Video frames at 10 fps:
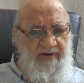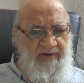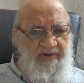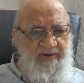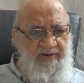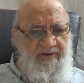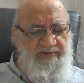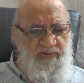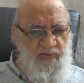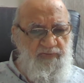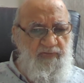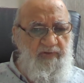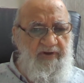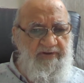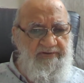and in his
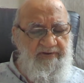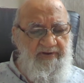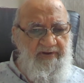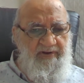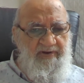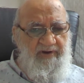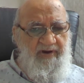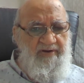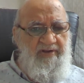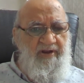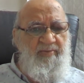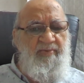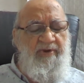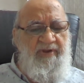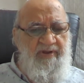truthfulness. And there are
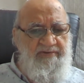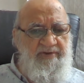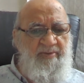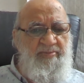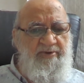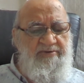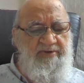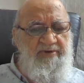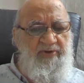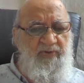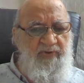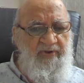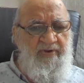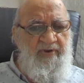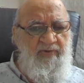many examples that
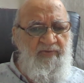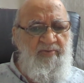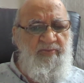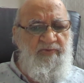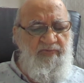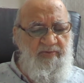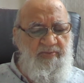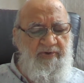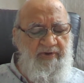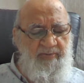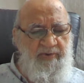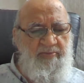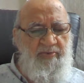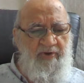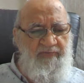during, even before becoming
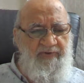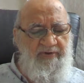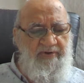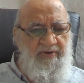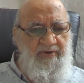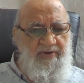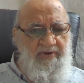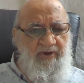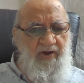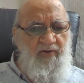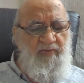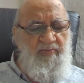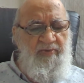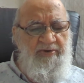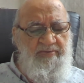prophet, how
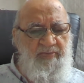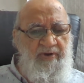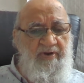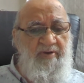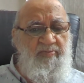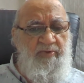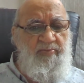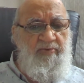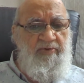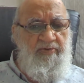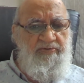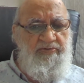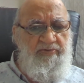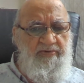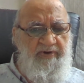much Meccan people
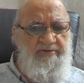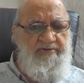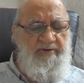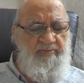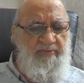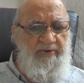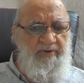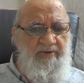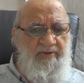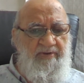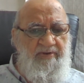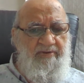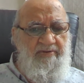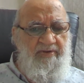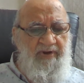used to trust him.
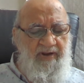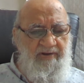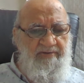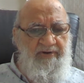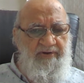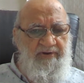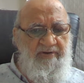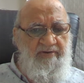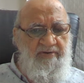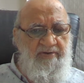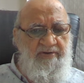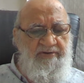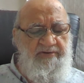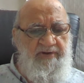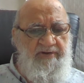There are certain
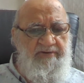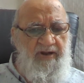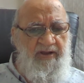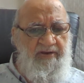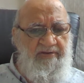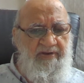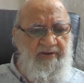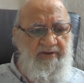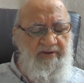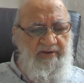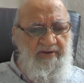incidents about the